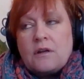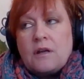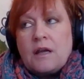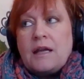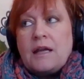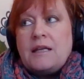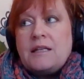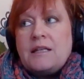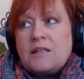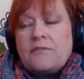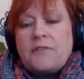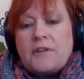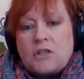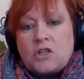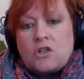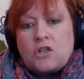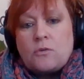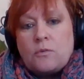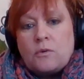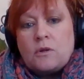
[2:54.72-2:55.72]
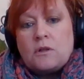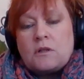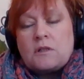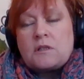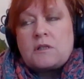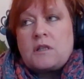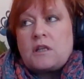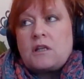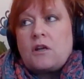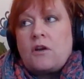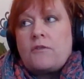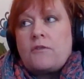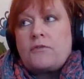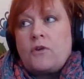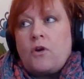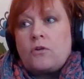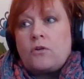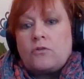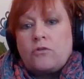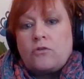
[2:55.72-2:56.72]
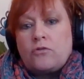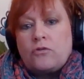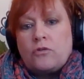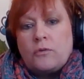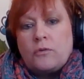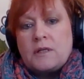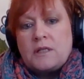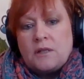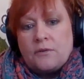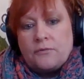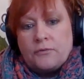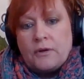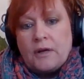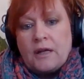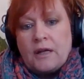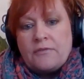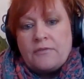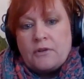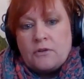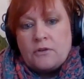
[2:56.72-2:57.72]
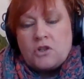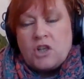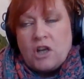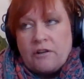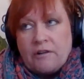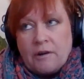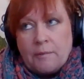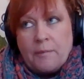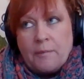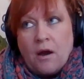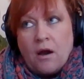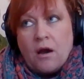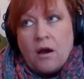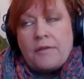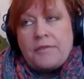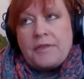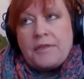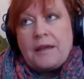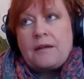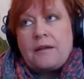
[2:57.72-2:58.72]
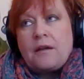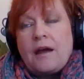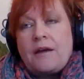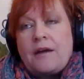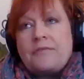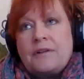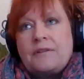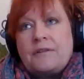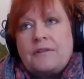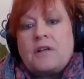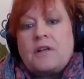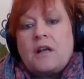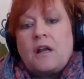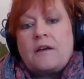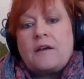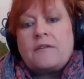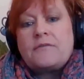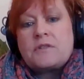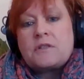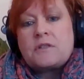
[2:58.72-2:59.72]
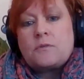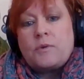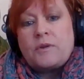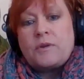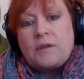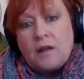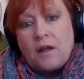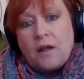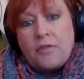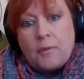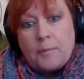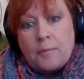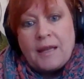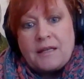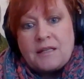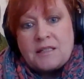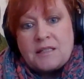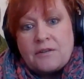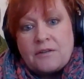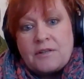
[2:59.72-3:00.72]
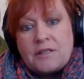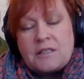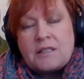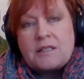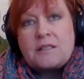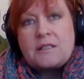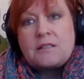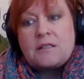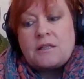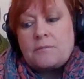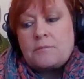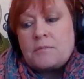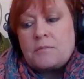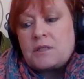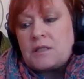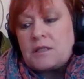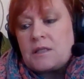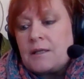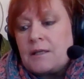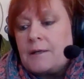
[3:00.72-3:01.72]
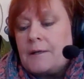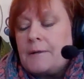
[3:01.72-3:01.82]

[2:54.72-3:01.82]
individuals that have gone through a different evolutionary path and have lived lives within other planetary systems,